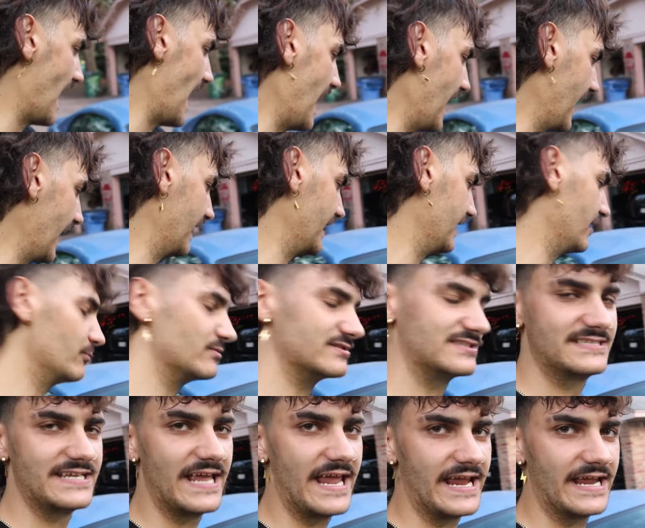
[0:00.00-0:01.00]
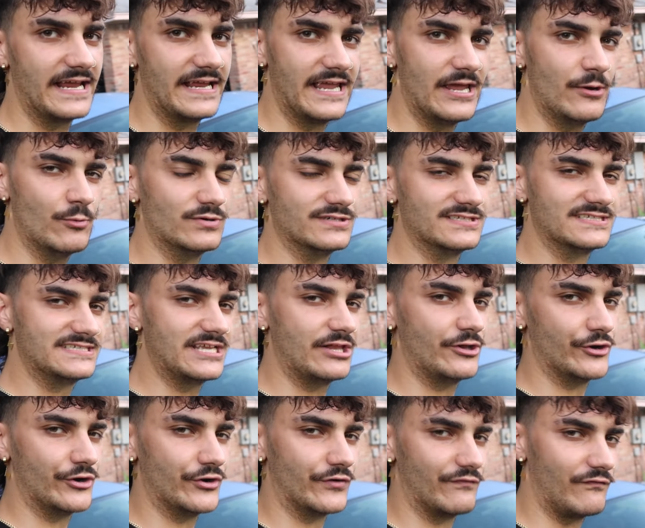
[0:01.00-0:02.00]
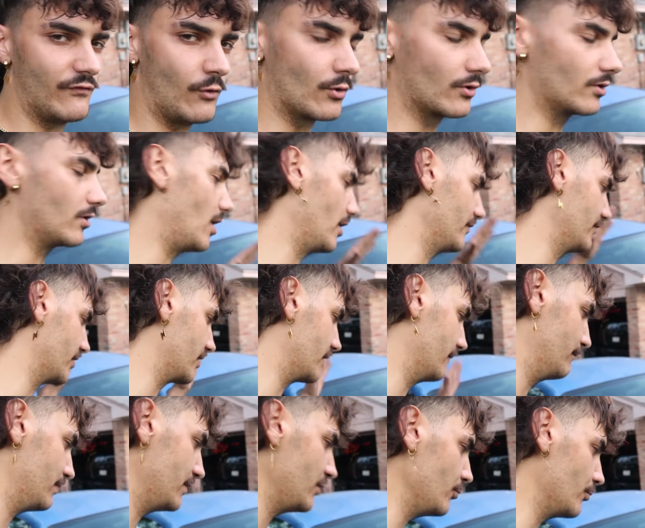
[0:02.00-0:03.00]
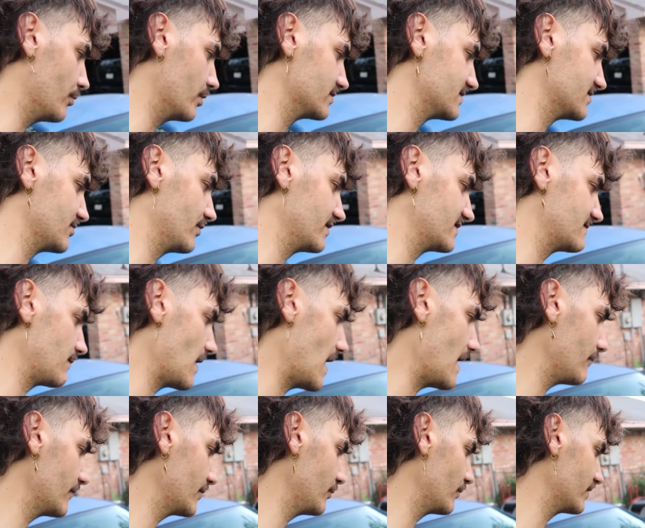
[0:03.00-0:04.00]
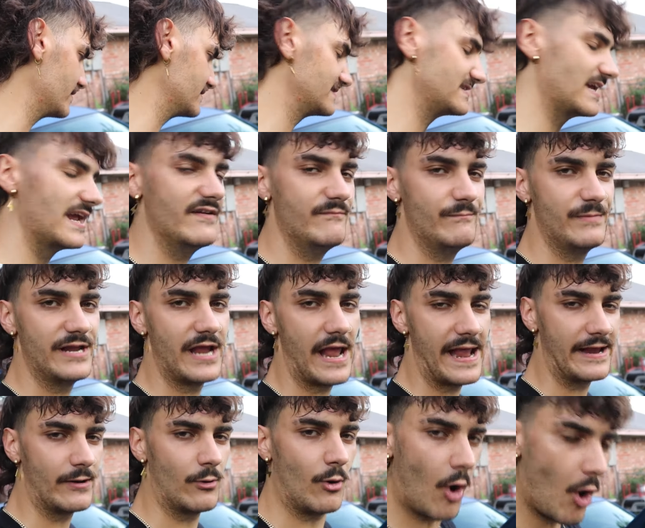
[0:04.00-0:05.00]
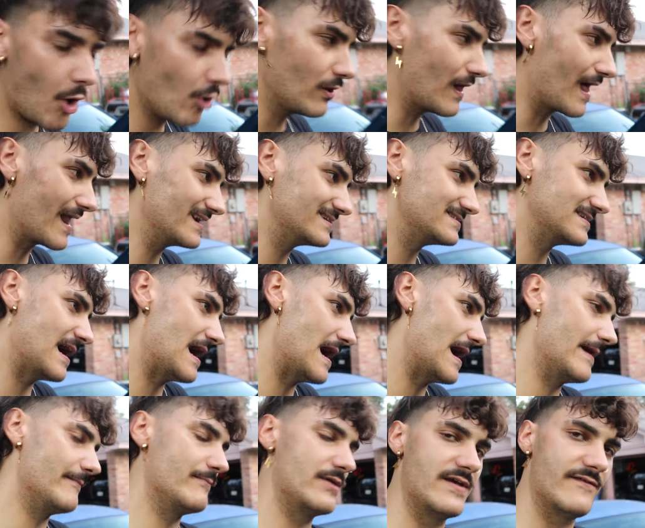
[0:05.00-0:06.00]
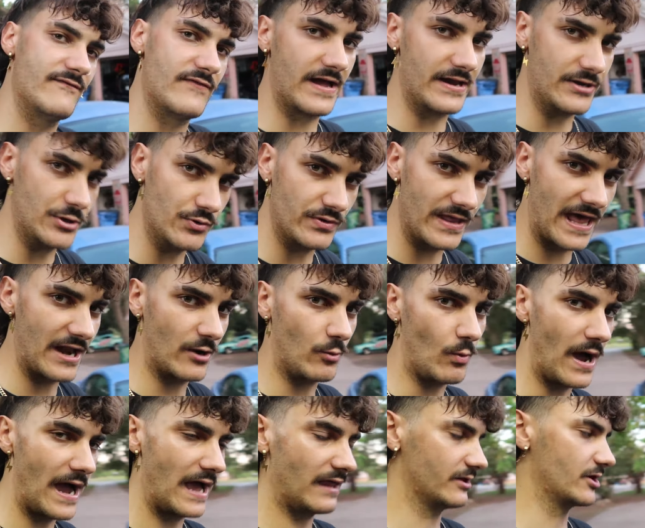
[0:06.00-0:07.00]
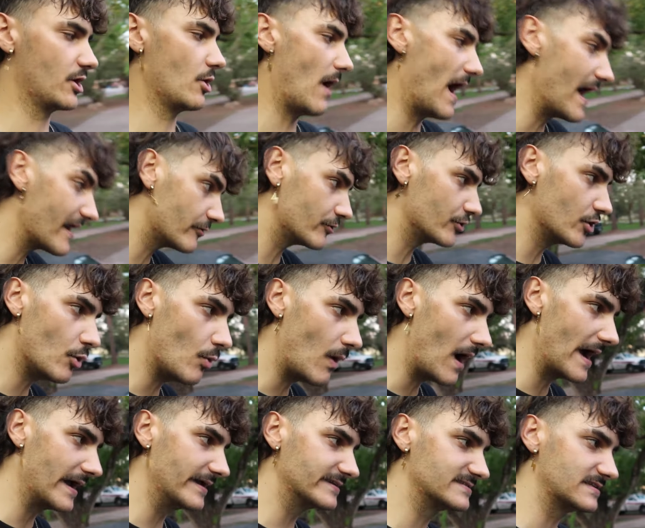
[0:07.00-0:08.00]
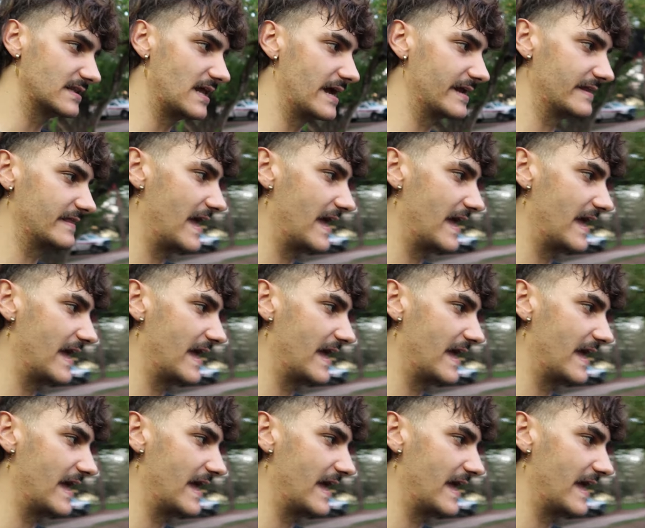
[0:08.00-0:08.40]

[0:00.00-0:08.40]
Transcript: and it was saying it was cylinder 4 on the computer. So this probably would have saved me a whole lot of time if I knew that a while ago. I don't know why it's like